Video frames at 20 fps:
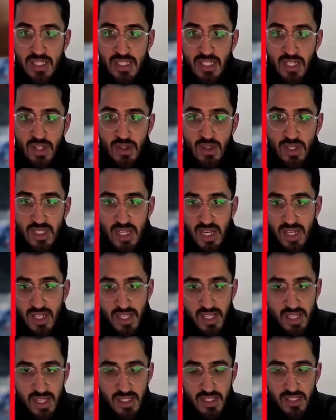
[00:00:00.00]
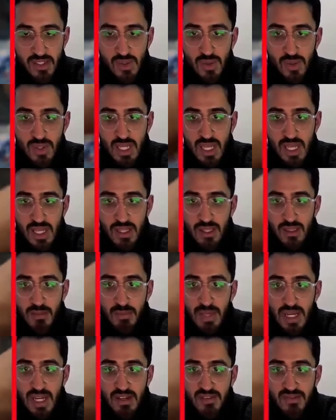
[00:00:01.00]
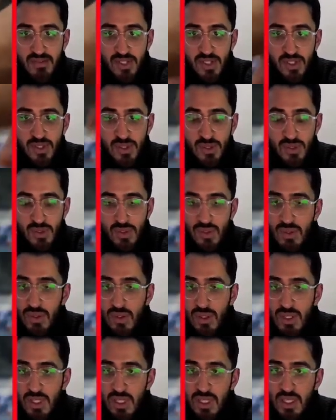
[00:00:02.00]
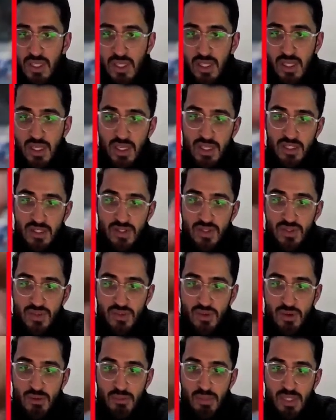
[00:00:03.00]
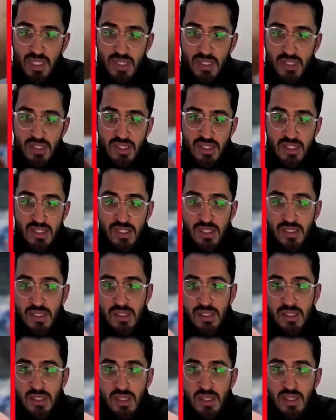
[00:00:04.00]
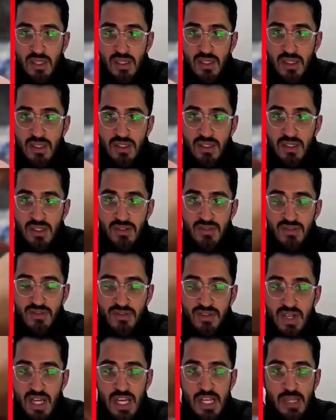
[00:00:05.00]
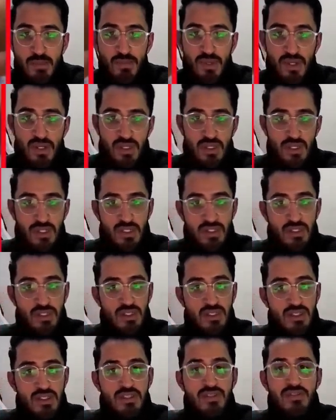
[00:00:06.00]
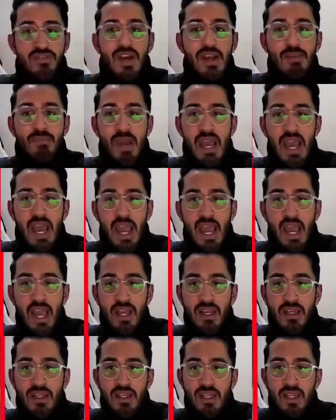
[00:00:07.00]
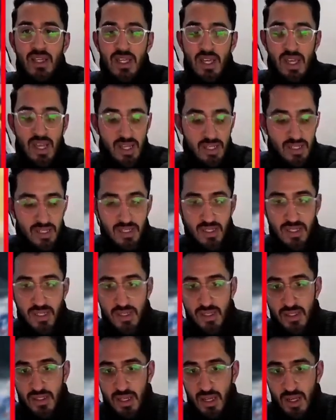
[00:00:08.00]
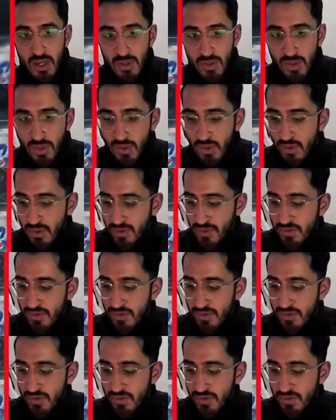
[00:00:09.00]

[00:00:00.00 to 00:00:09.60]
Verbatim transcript: The earlier I can get to doing that, the better for sure. Propius, Viper, Viper, and another Cloth.